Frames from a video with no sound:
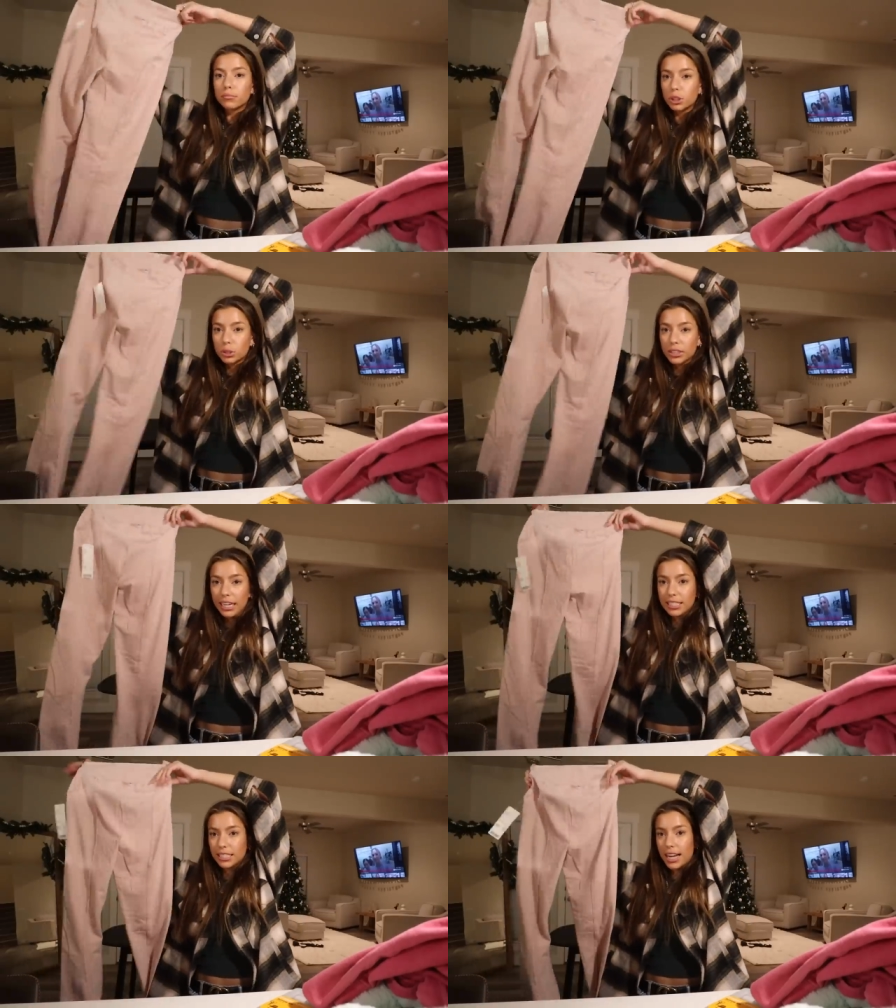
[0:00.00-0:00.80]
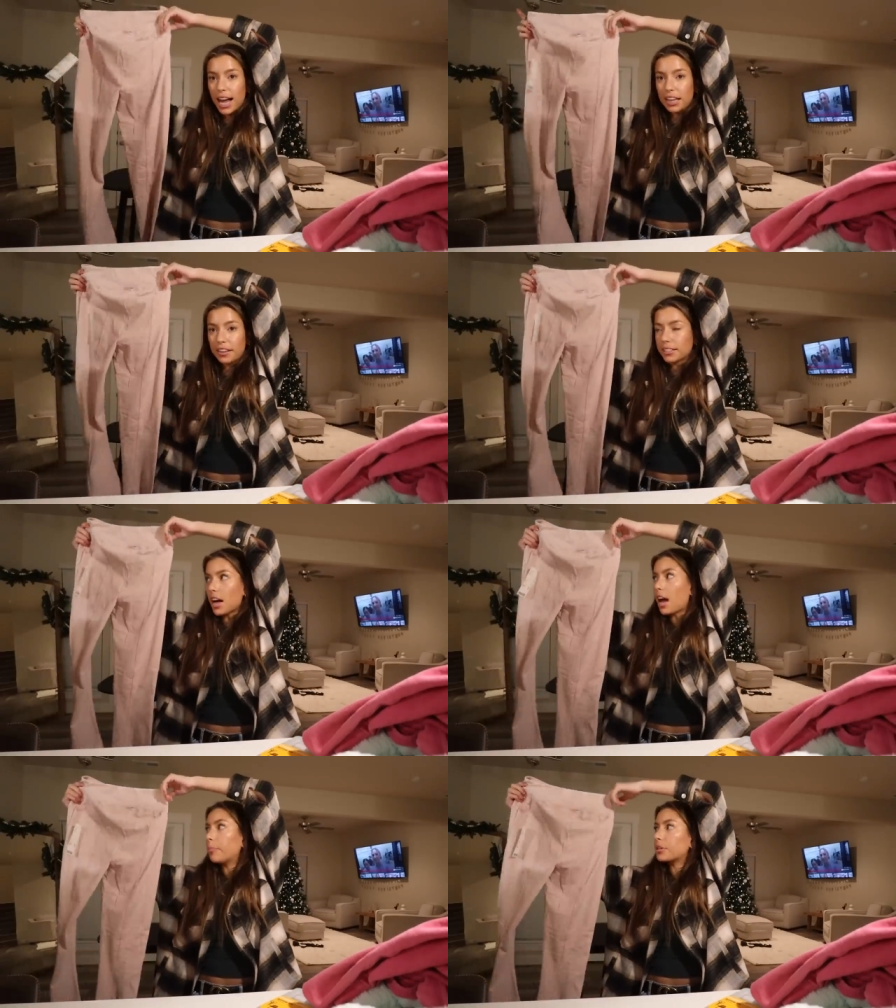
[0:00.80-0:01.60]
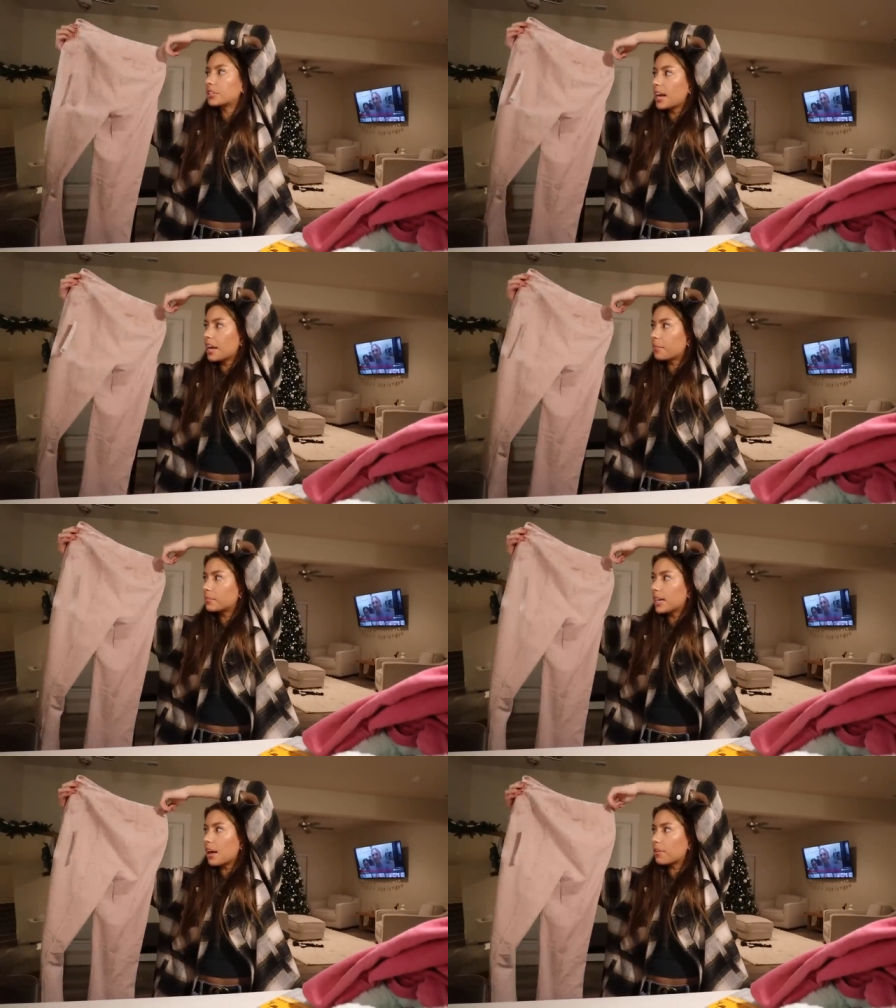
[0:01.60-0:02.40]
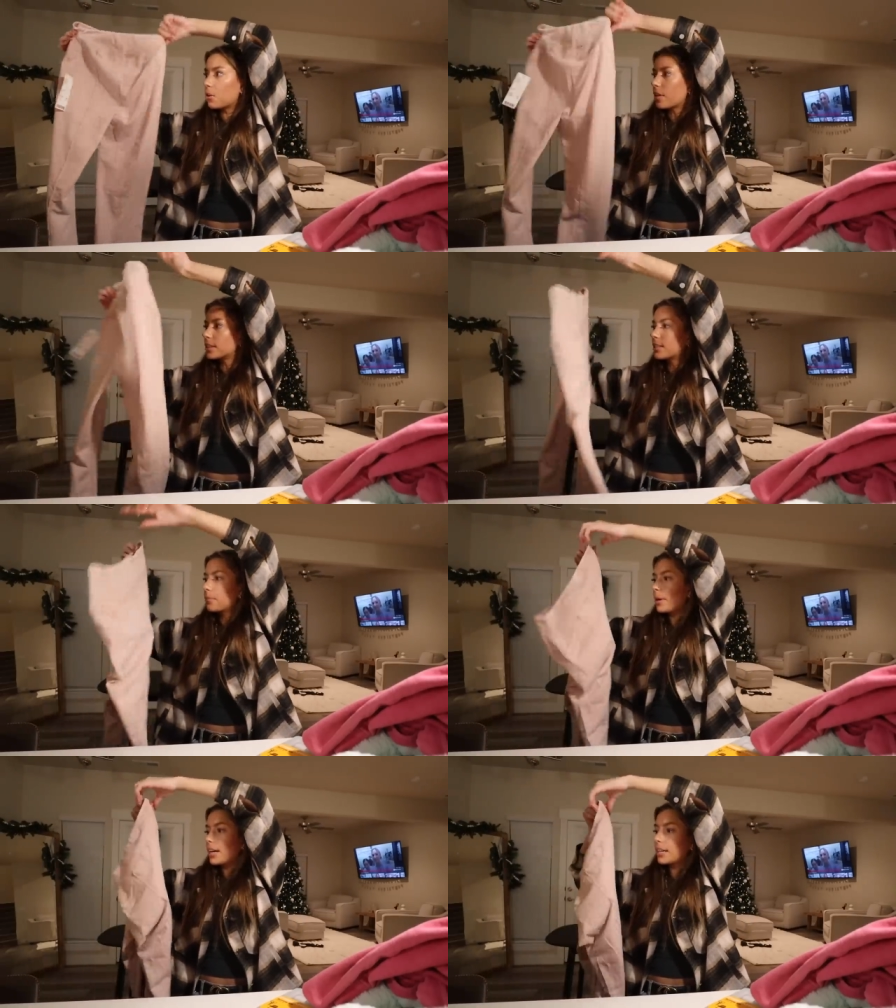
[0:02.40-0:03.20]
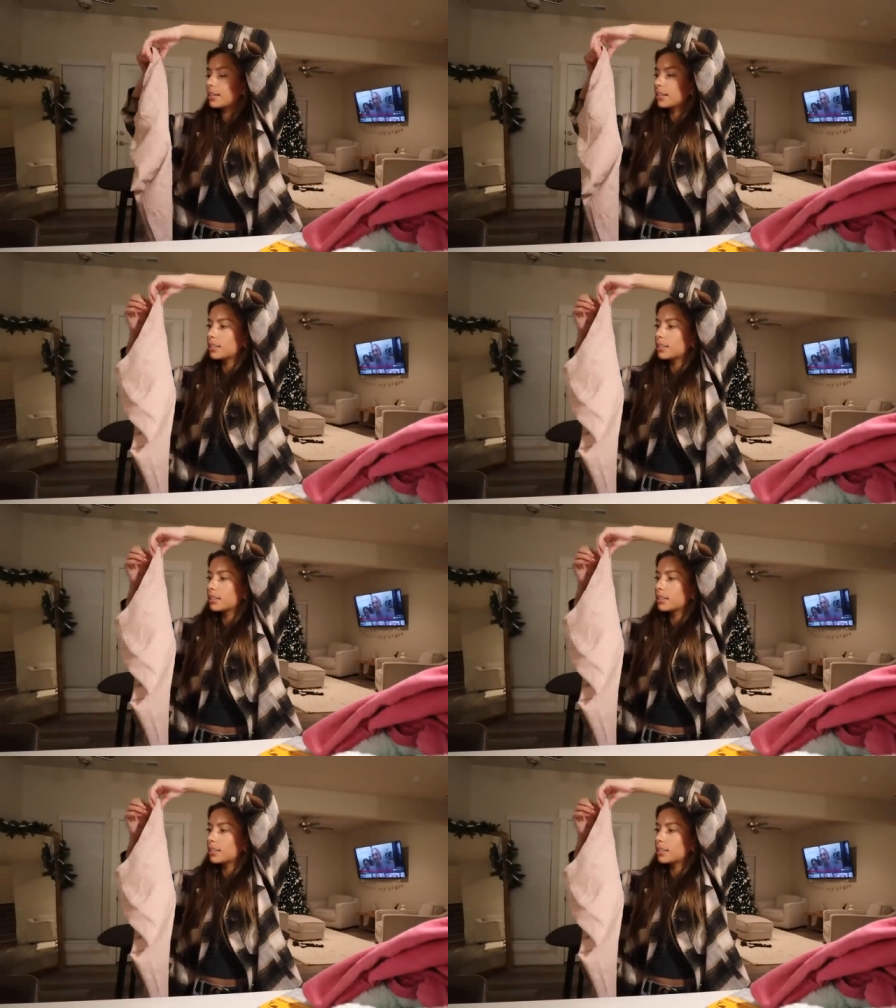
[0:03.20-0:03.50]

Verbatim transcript: You can like style these up or style them down. Oh, that's the butt.